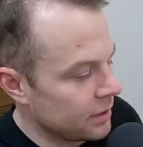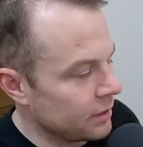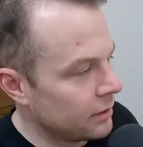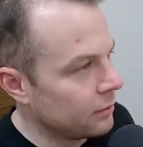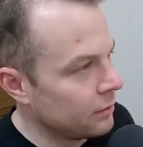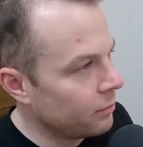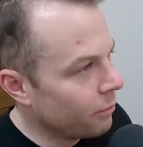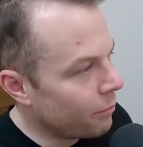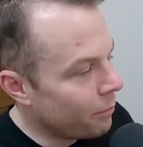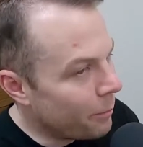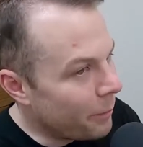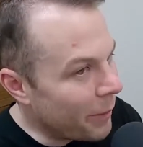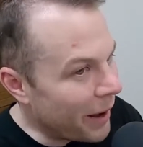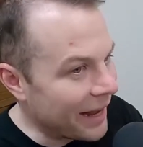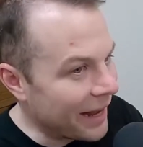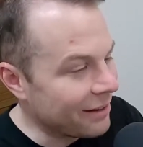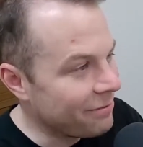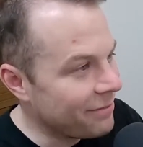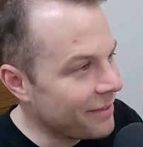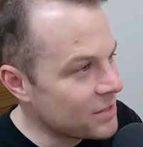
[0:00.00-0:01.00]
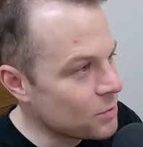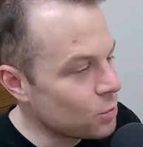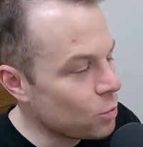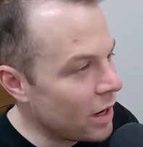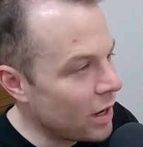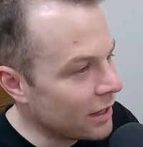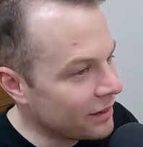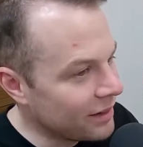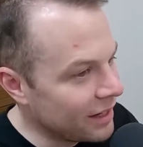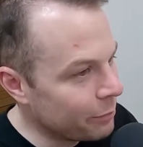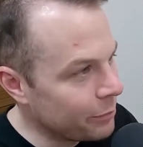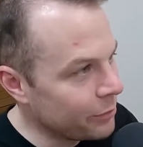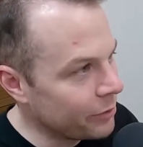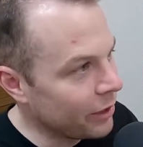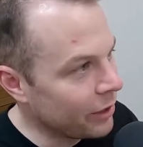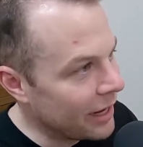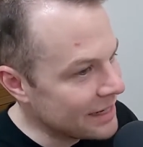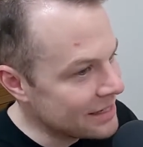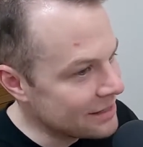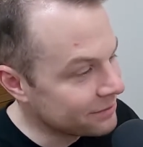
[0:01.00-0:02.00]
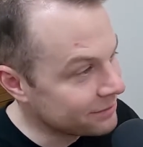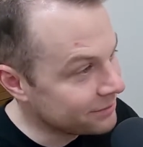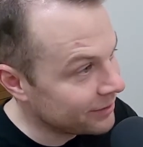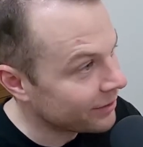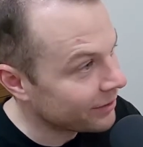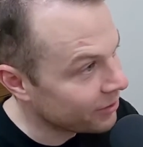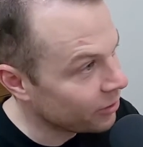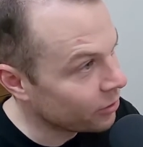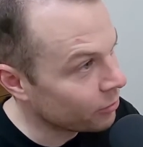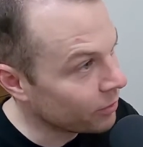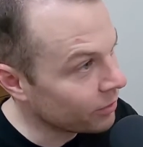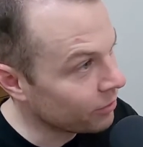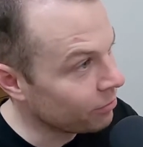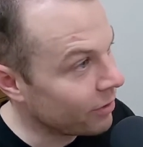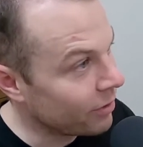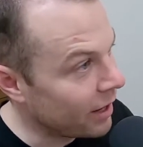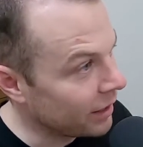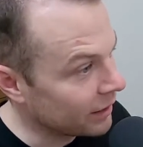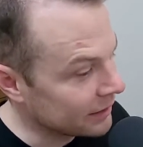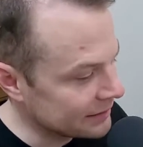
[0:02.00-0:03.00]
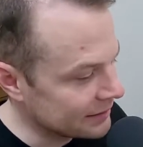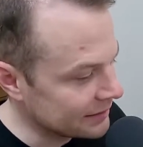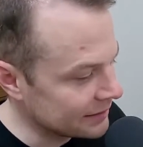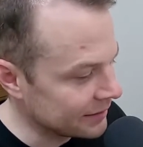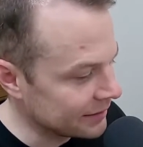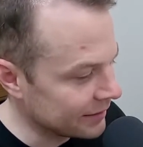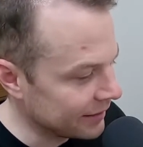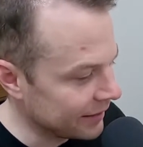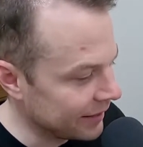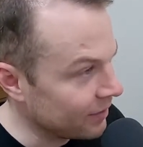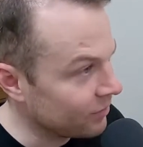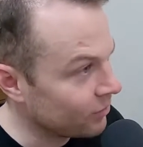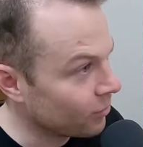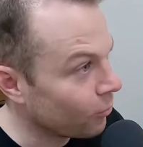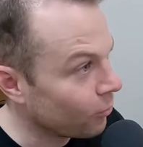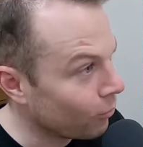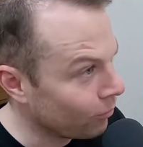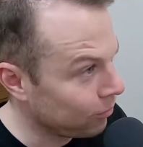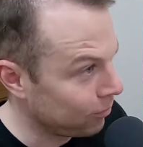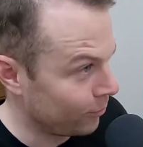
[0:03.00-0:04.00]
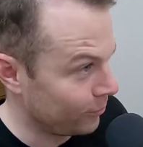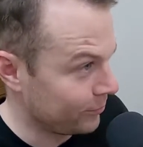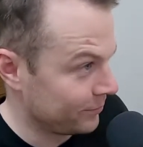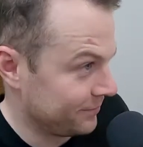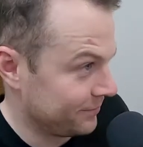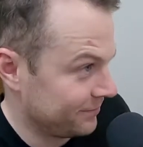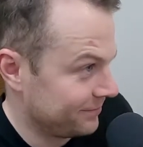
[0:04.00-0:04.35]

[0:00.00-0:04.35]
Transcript: Super tall. But if there's one club who like to fuck you with rucks, it's Hawthorn.